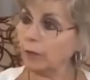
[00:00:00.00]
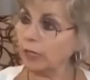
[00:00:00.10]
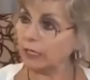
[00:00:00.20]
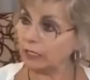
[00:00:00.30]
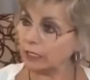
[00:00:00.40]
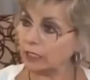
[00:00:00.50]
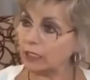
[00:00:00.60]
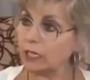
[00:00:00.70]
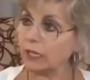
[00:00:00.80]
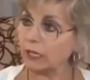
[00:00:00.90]
have a place
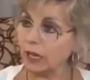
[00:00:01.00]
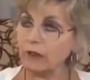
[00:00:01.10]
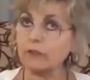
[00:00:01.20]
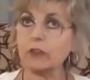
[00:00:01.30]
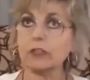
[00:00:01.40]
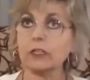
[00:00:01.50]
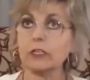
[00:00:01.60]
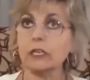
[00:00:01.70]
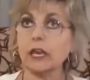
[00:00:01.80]
to take cover